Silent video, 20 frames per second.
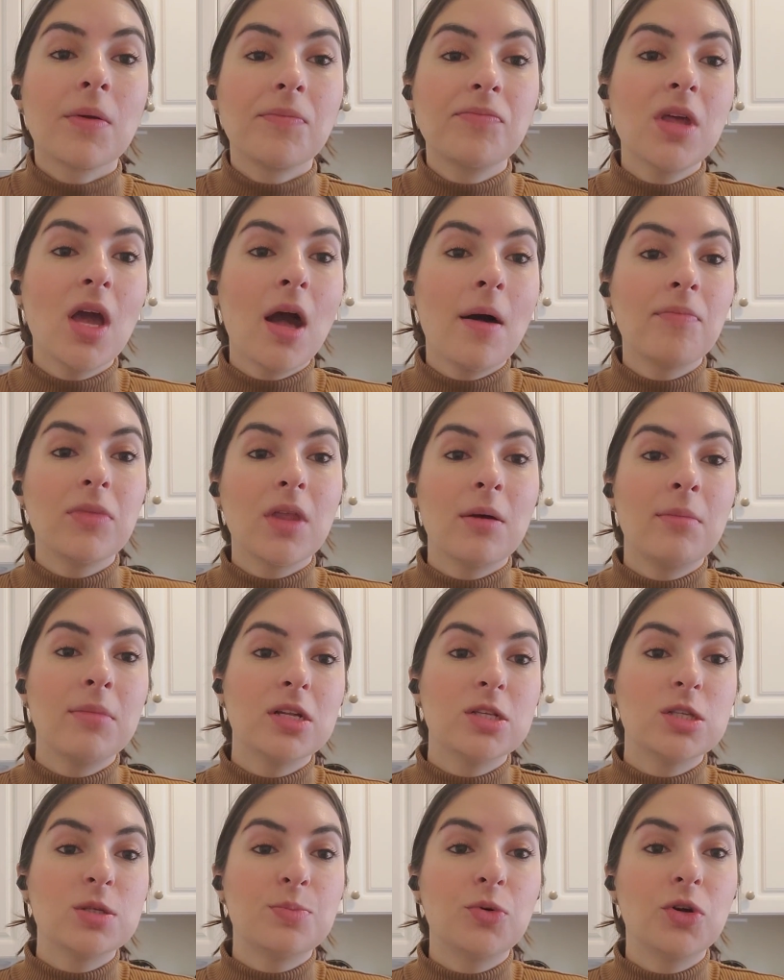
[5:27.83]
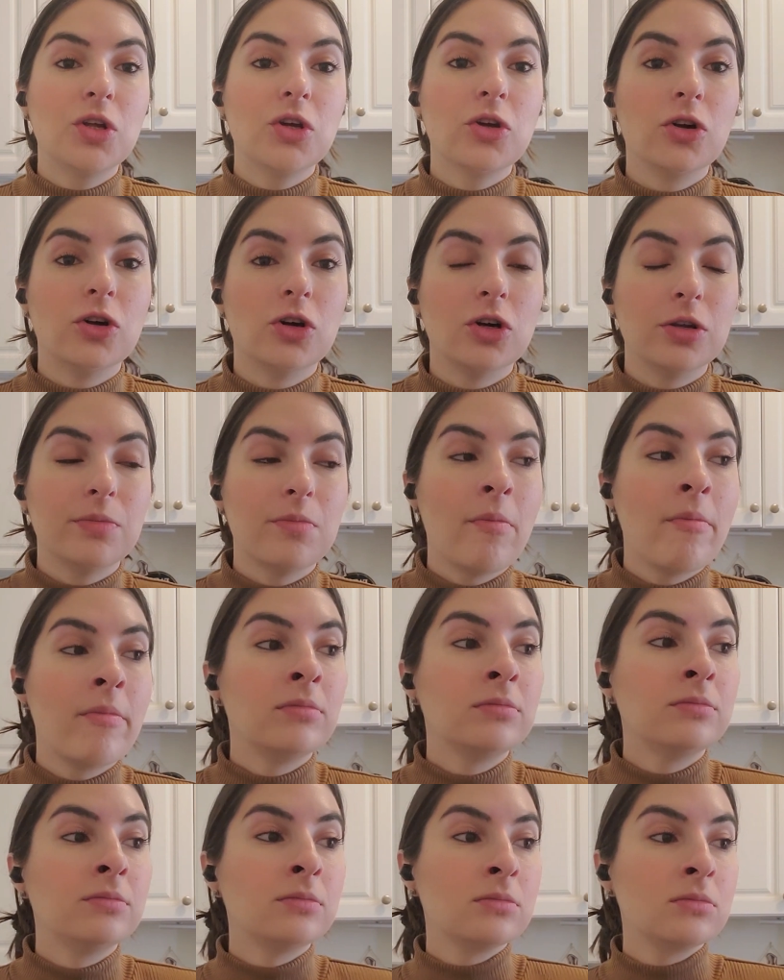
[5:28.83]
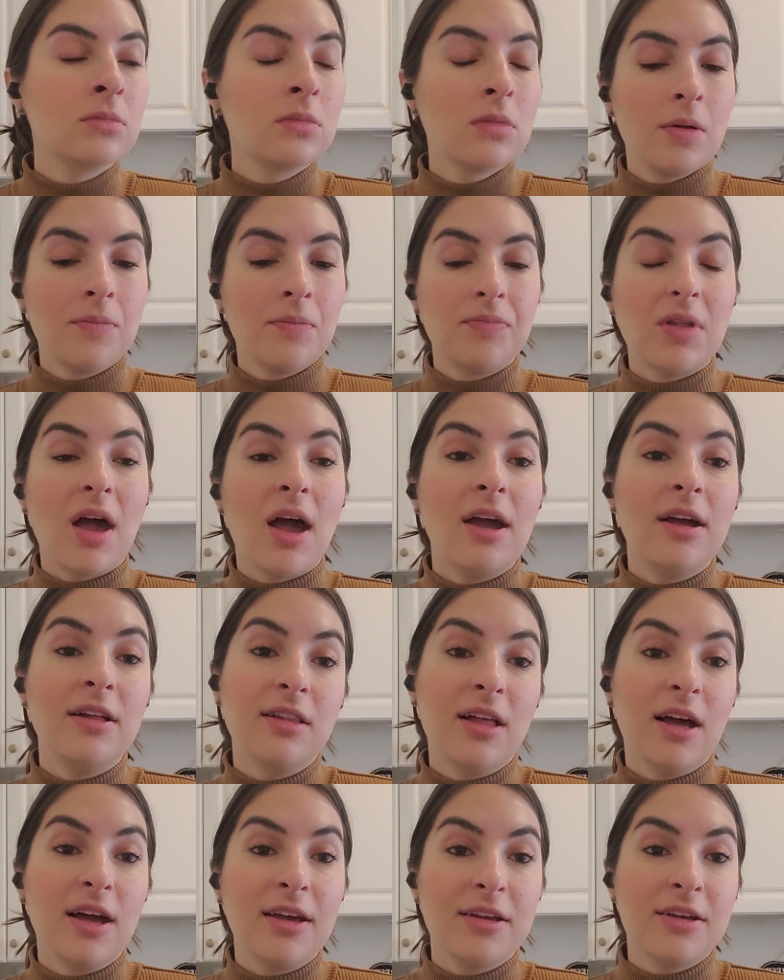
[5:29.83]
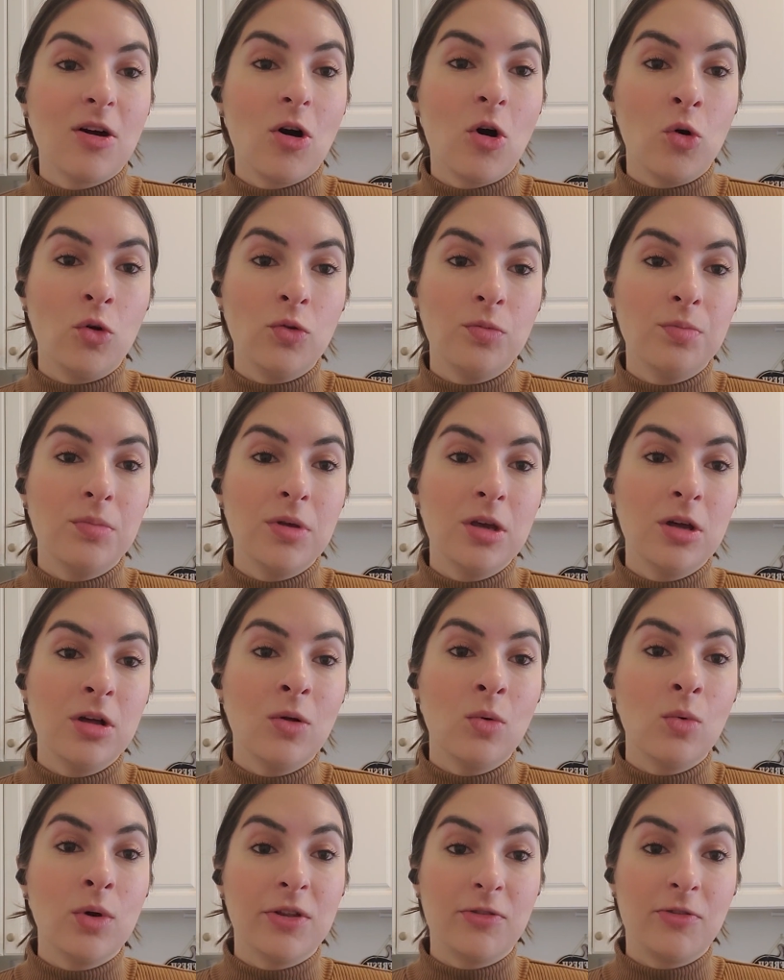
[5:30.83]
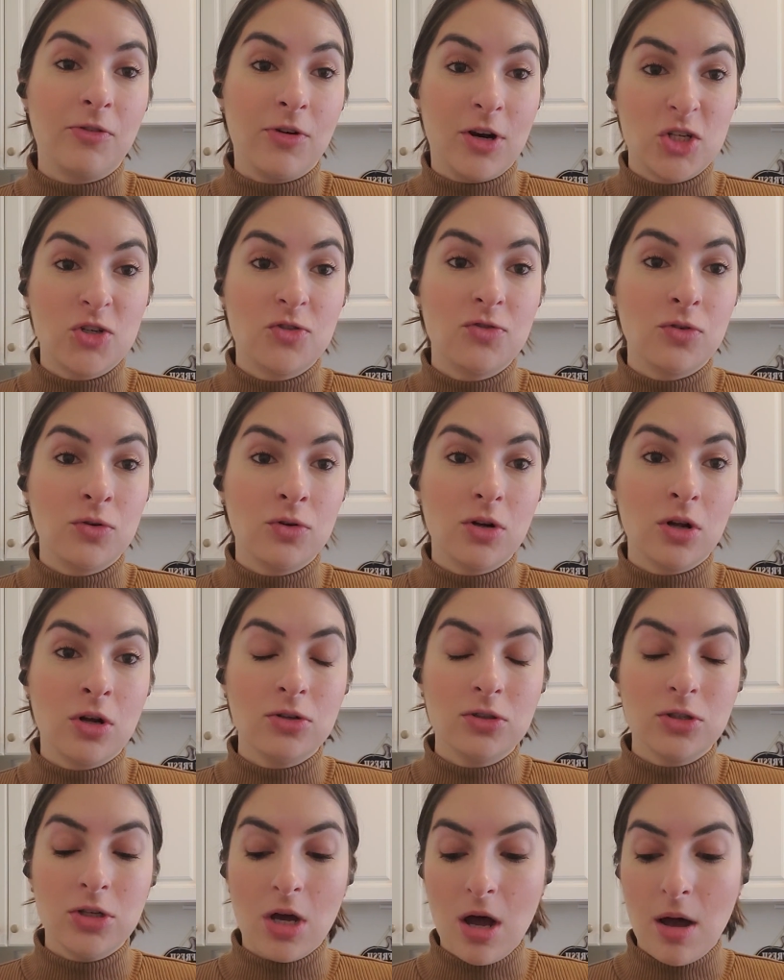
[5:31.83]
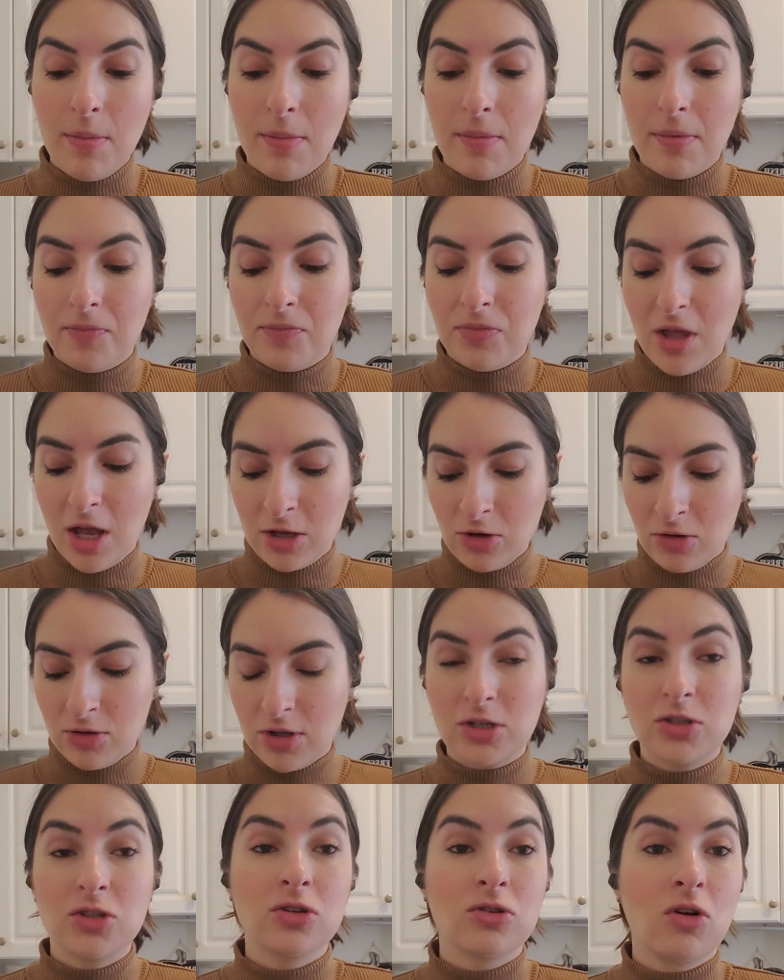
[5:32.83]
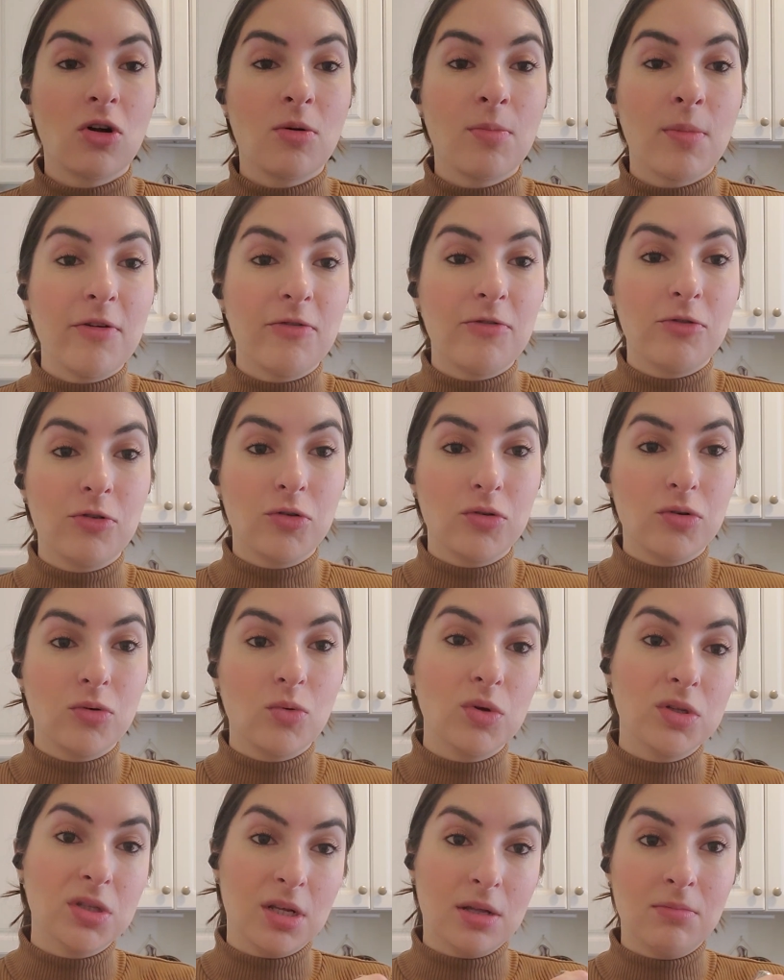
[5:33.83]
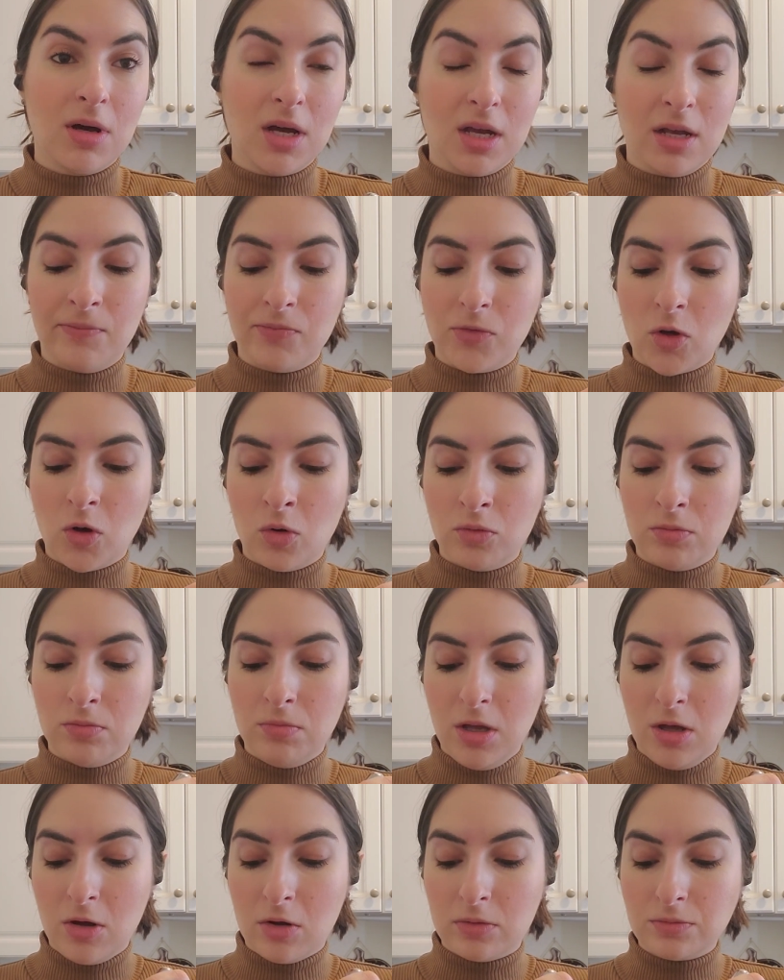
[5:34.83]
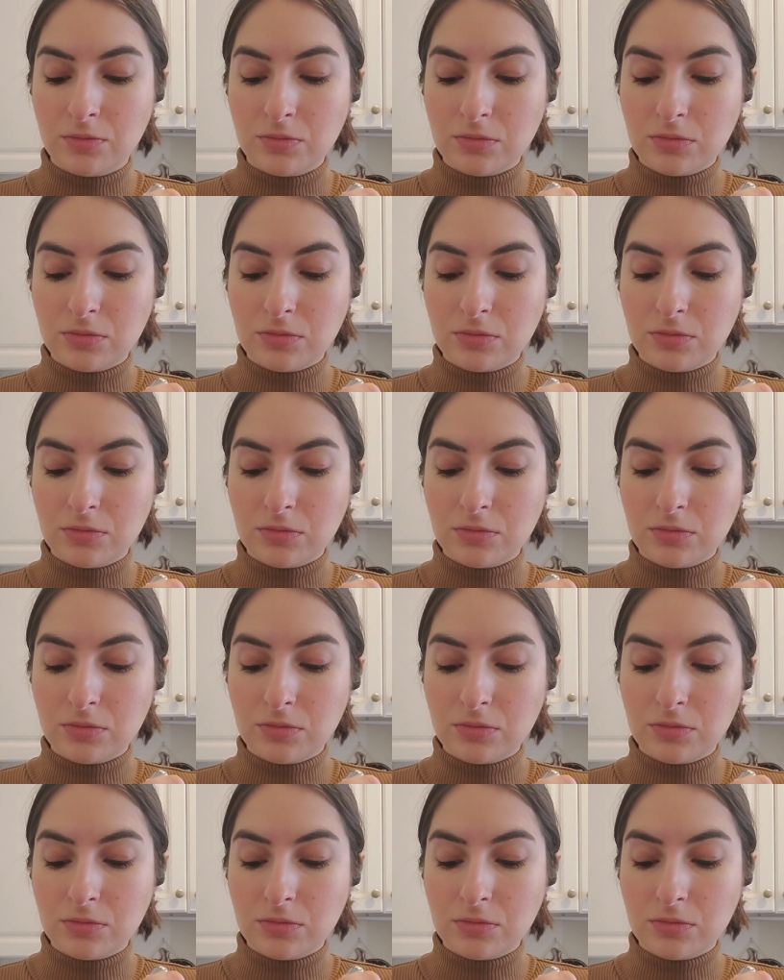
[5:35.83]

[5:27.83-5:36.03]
Yeah, I mean, it's pretty good. I like oatmeal with fresh fruit on top. I don't like to cook my fruit within my oatmeal.